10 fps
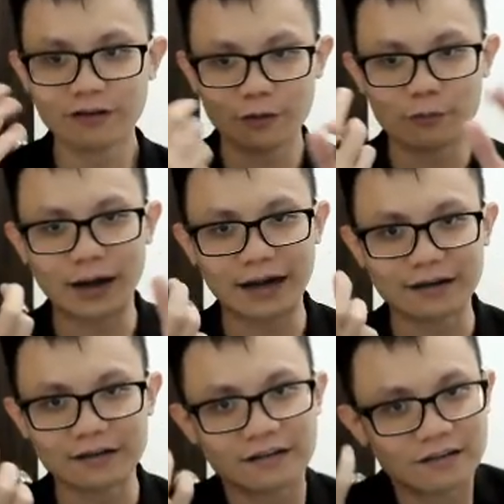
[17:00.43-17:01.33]
but
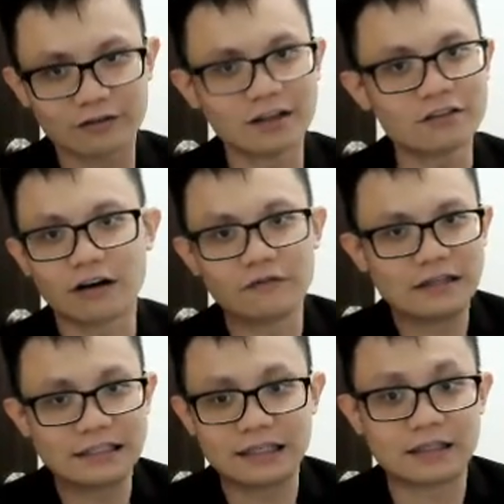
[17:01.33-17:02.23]
no need to
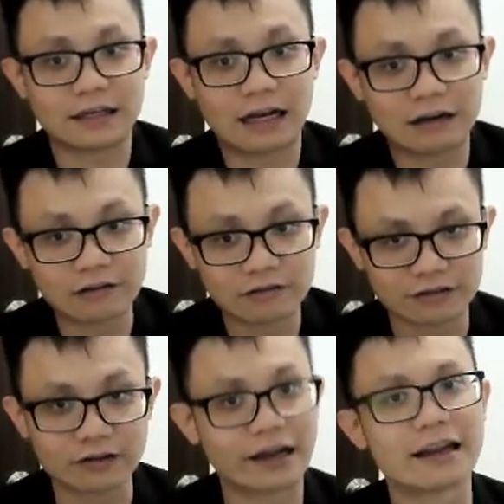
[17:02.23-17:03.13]
always eat the kangkong.
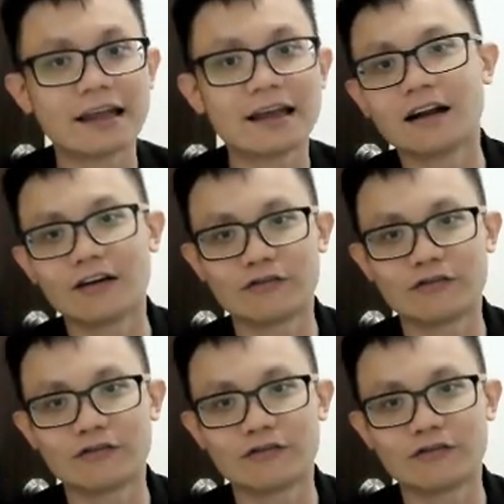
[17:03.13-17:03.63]
You can eat a lot of